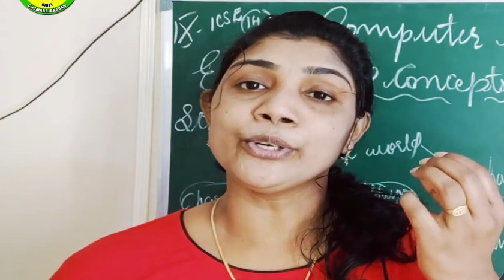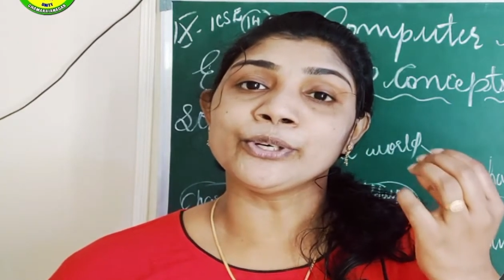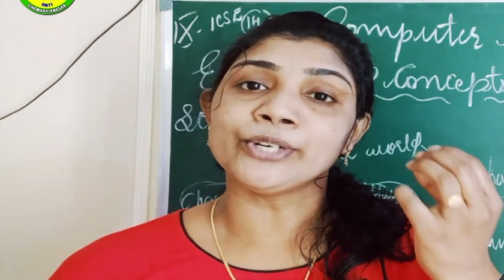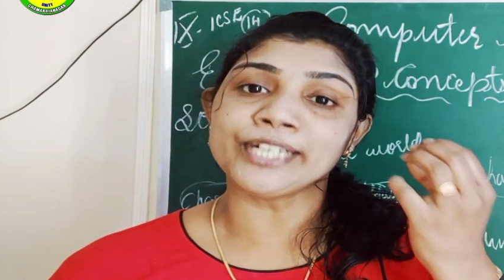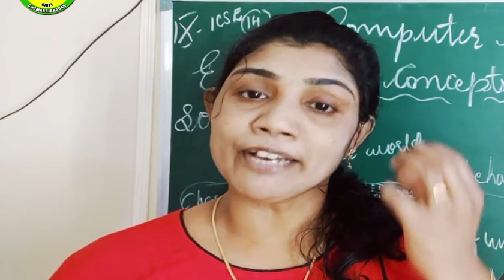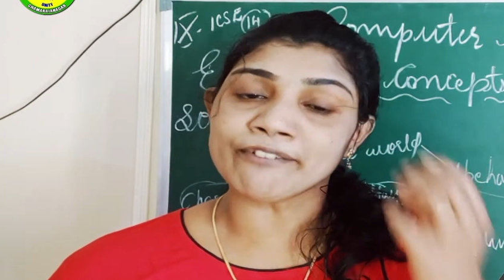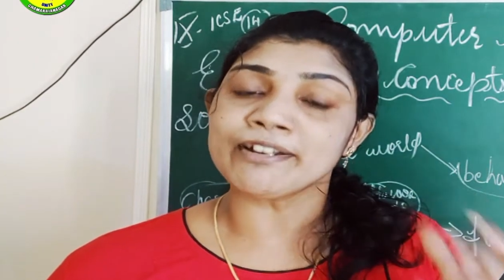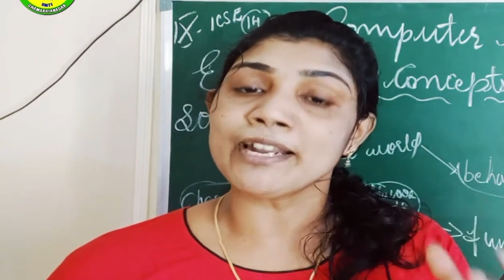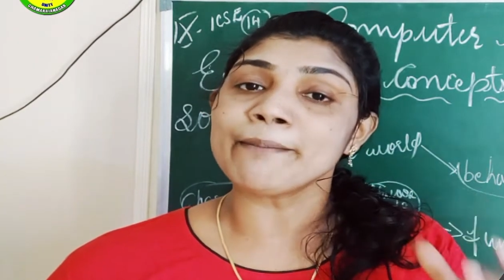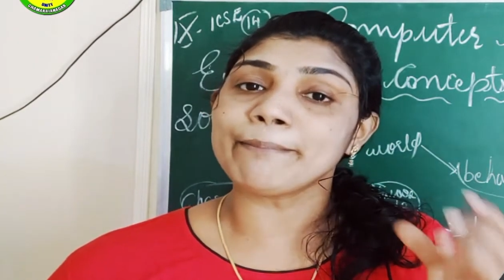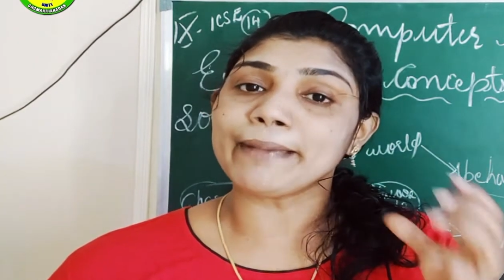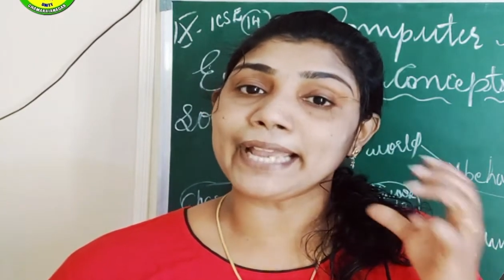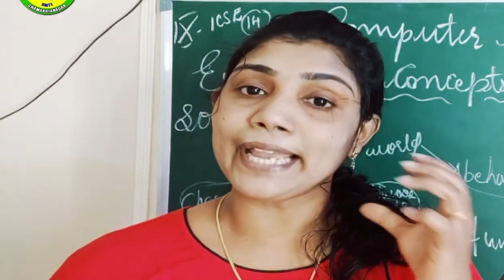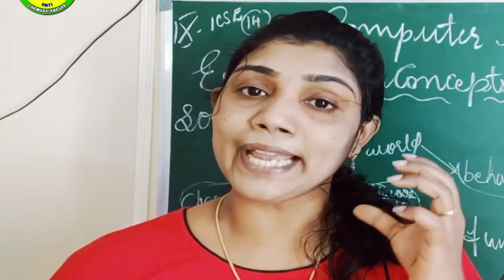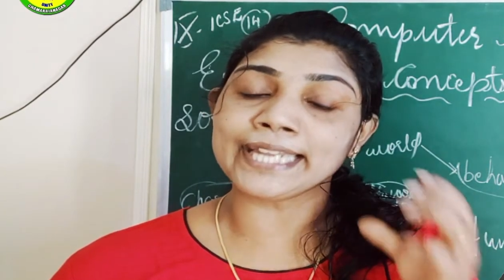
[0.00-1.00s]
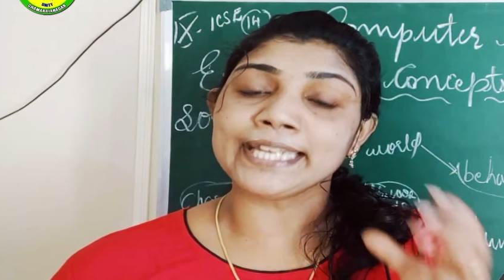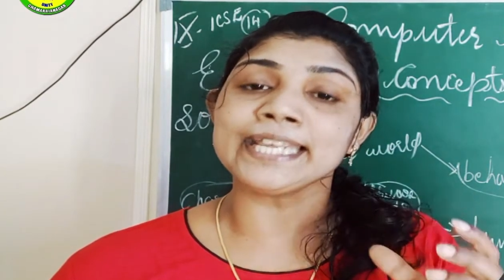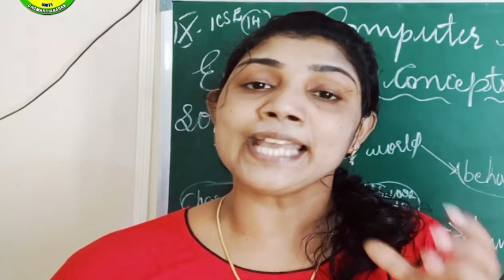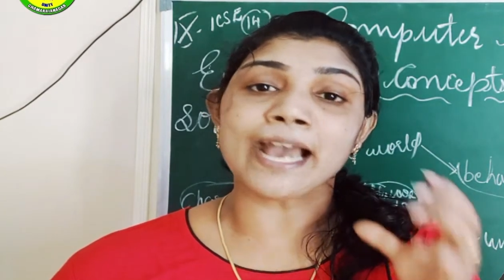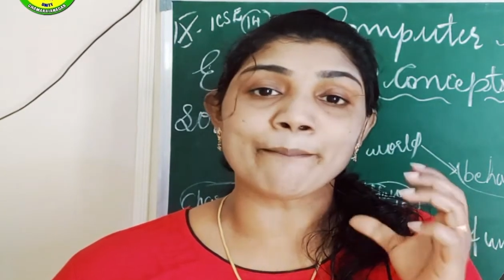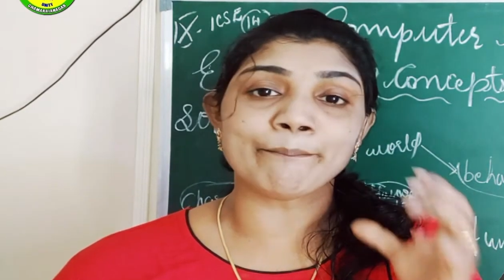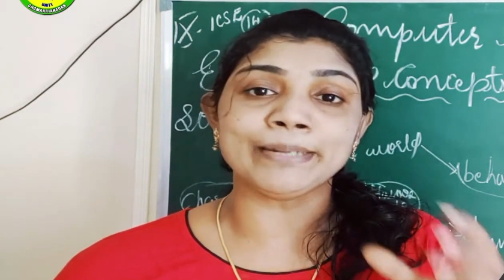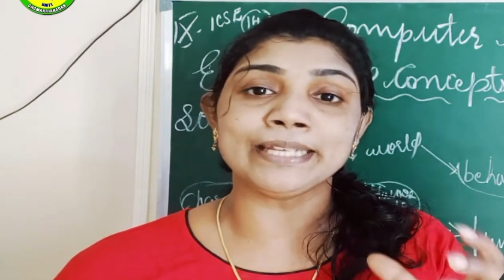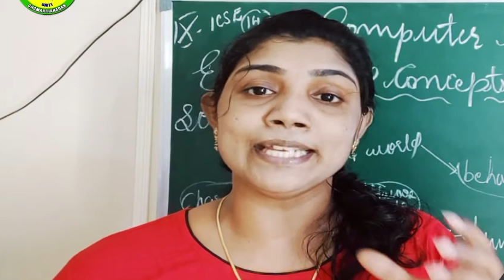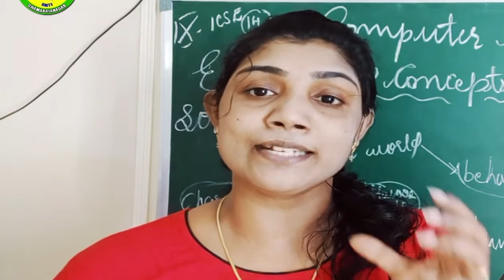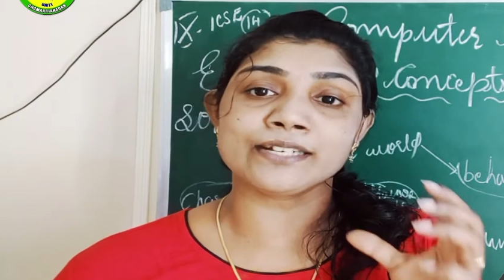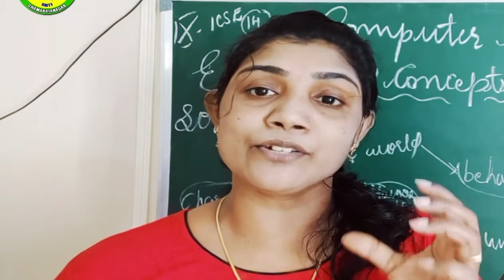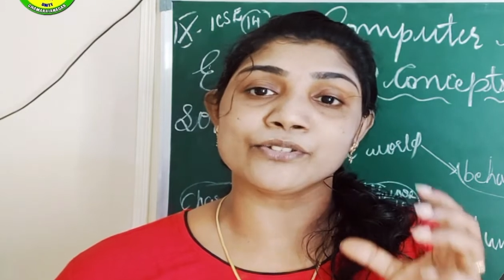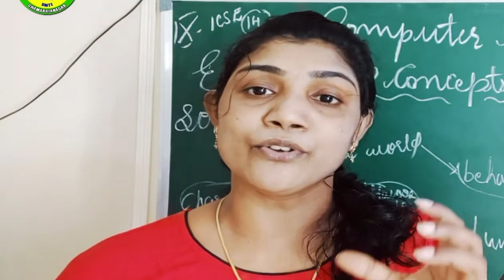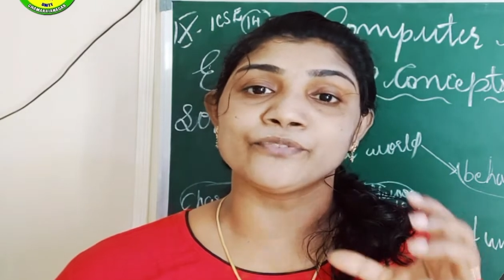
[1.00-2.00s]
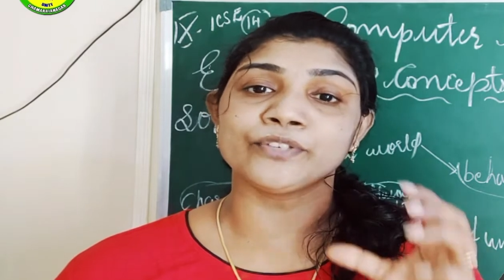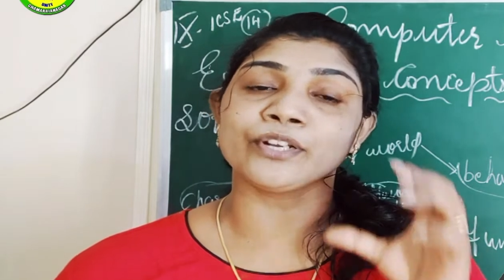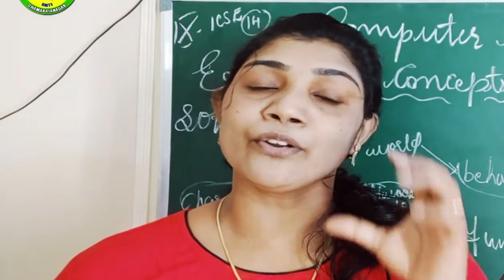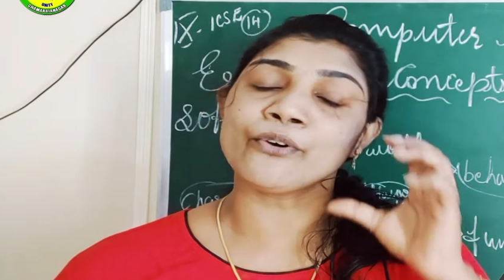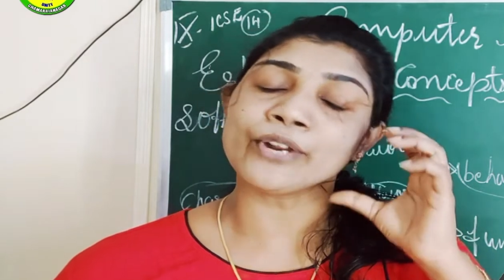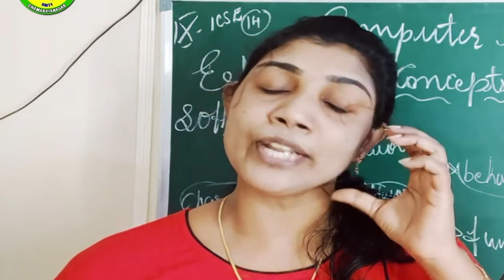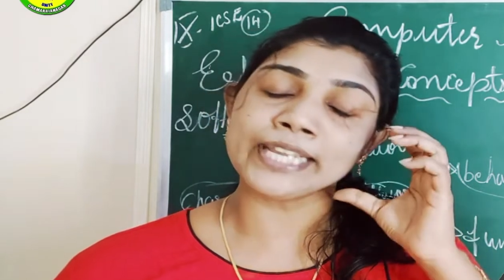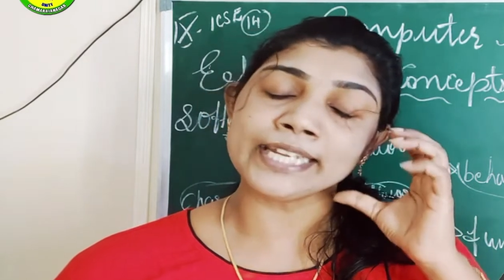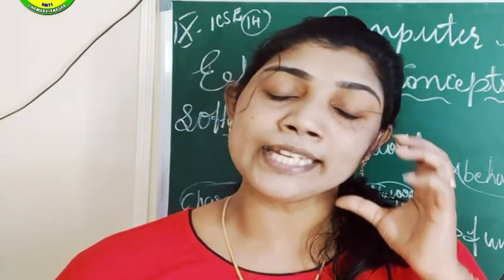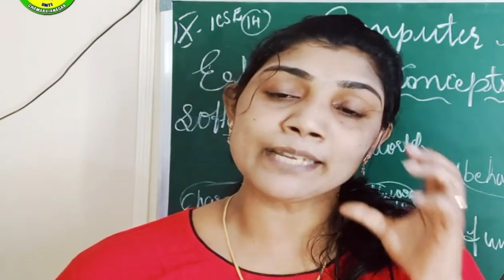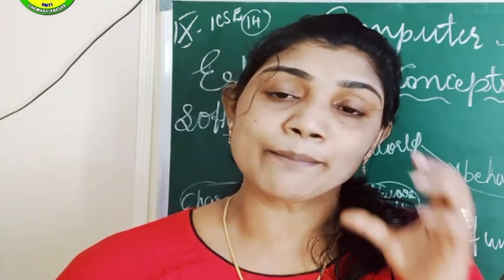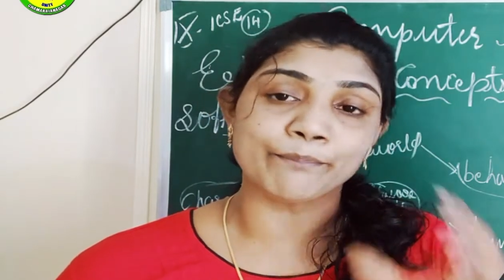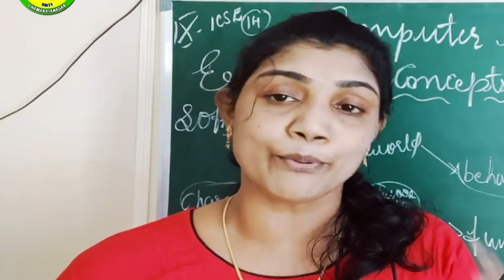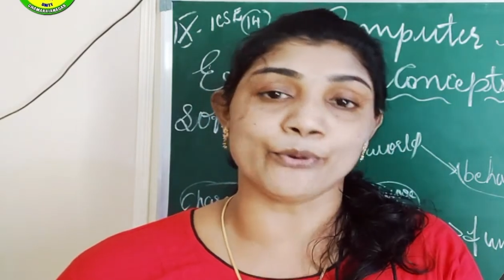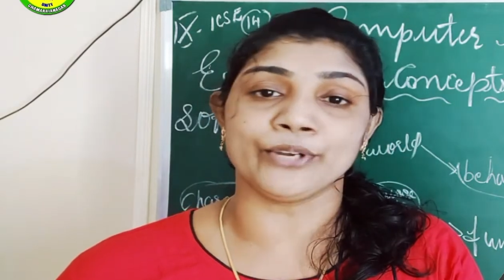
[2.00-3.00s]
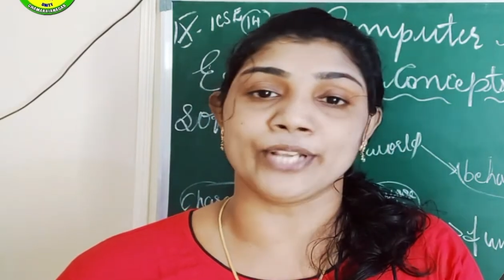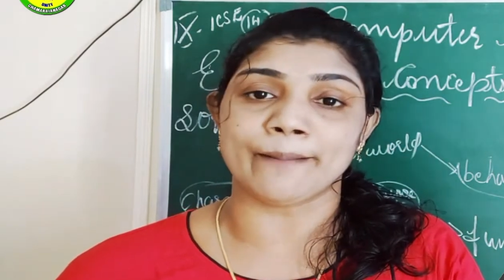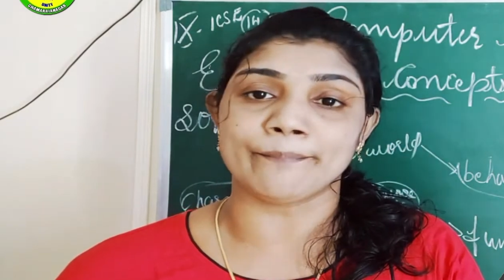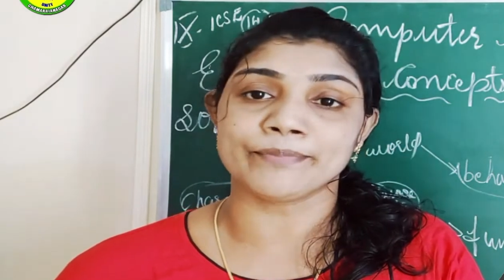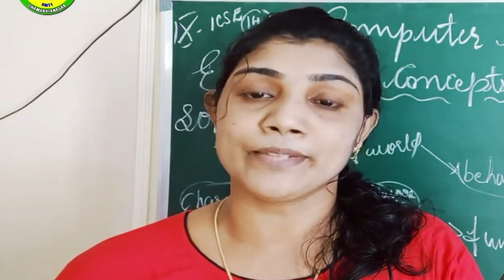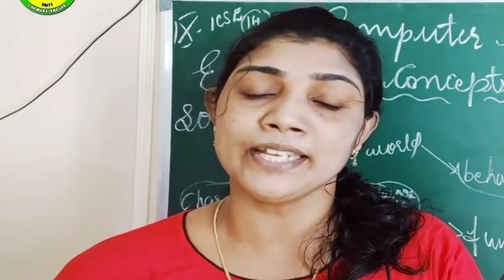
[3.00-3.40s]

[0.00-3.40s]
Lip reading: develop any application software or any program,